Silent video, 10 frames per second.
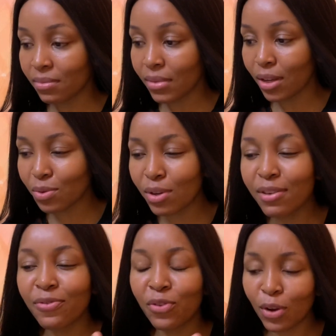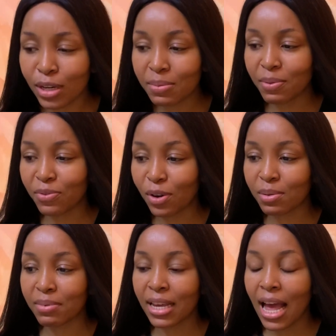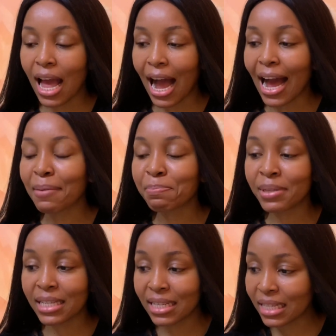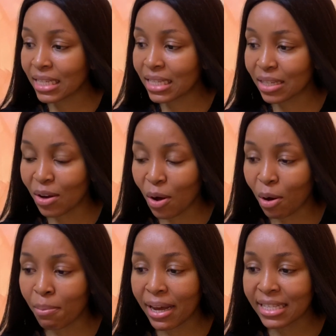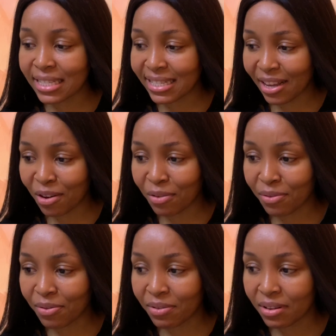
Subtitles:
So he flogged me. I peed on myself.